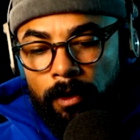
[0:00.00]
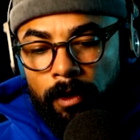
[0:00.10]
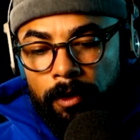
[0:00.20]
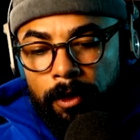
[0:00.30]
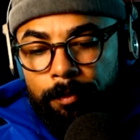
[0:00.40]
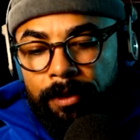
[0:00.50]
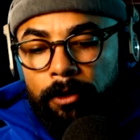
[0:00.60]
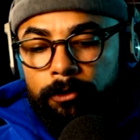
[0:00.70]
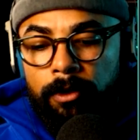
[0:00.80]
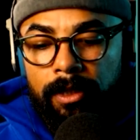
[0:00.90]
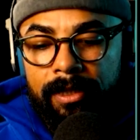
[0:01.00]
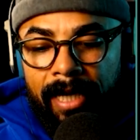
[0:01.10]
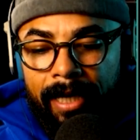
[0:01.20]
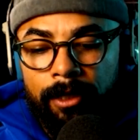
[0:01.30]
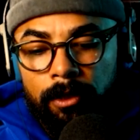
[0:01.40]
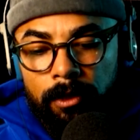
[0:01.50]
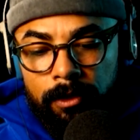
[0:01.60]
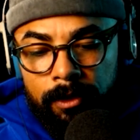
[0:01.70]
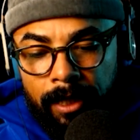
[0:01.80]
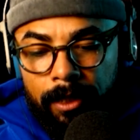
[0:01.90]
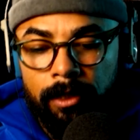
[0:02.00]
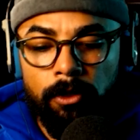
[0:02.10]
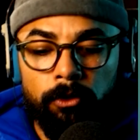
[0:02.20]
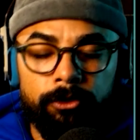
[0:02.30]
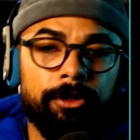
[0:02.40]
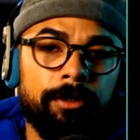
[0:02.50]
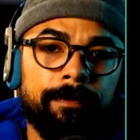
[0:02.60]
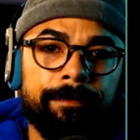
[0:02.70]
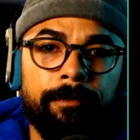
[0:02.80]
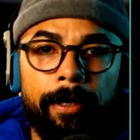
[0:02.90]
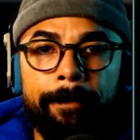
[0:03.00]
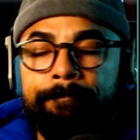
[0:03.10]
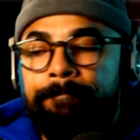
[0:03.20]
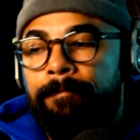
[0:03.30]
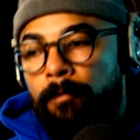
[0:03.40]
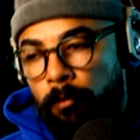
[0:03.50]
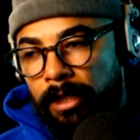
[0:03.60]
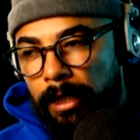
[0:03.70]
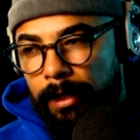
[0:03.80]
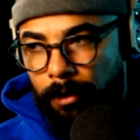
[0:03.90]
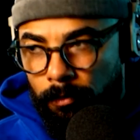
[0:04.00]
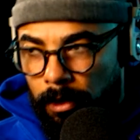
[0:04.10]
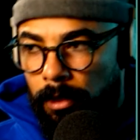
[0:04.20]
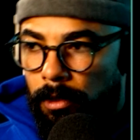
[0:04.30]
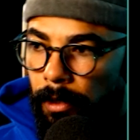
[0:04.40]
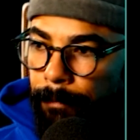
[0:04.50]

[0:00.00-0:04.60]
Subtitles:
to the tech culture, right? We'll get there.